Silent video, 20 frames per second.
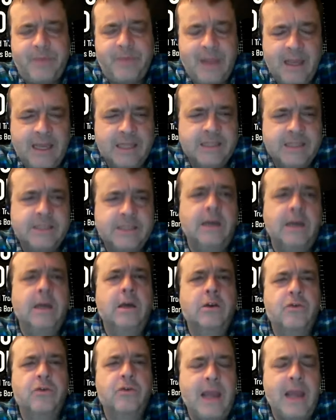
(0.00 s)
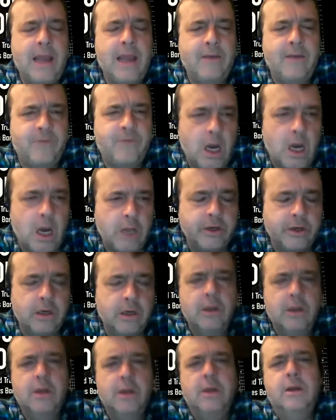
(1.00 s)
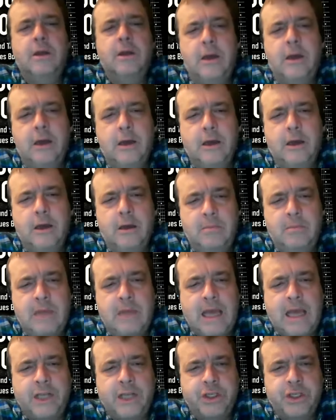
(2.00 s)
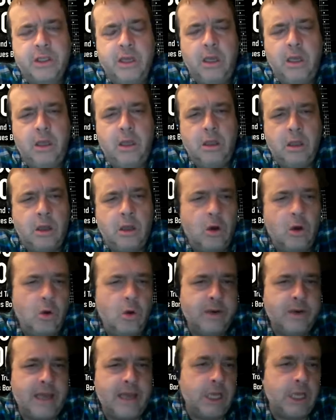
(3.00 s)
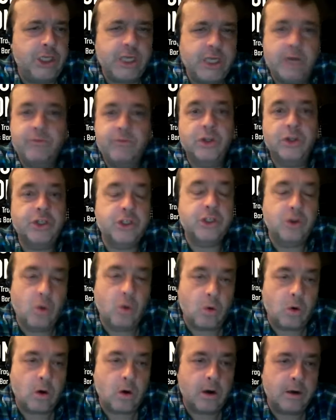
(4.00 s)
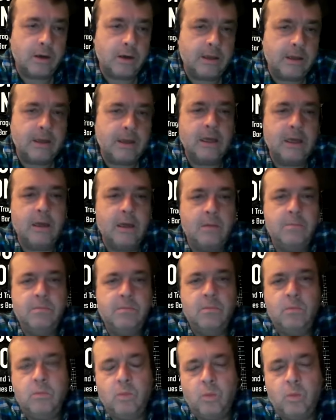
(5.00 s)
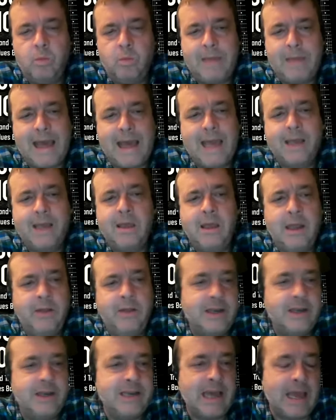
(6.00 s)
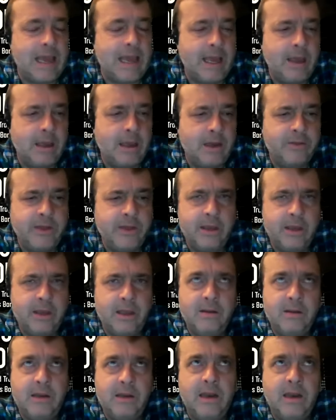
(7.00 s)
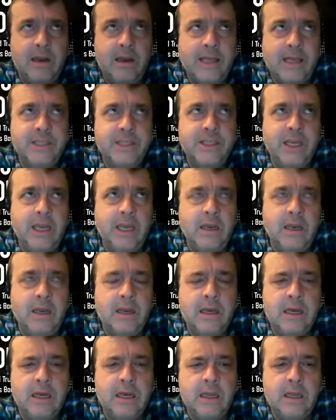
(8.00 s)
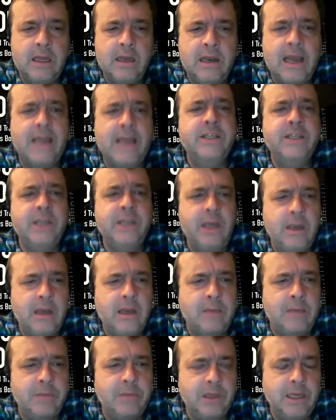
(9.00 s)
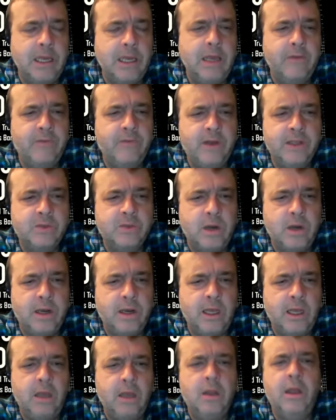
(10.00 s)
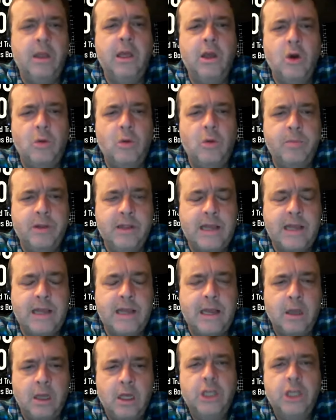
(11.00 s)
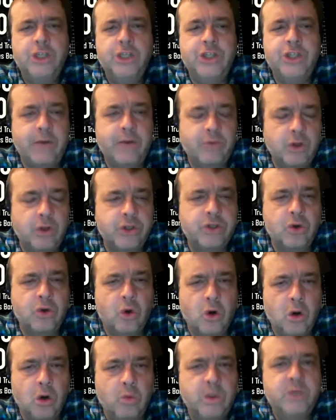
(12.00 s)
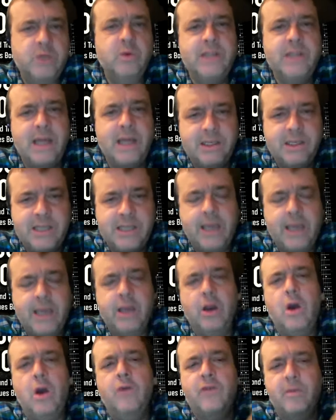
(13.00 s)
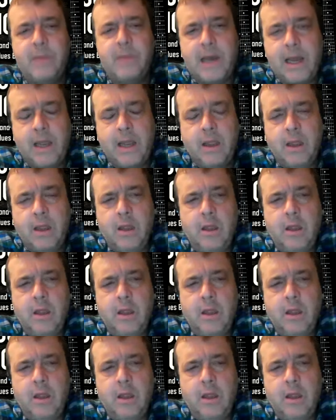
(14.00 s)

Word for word: His uh, grandfather um, actually owned a general store um, back in the day. I think in, in 1919, uh, I believe, is when he, he opened that general store, which was then taken over by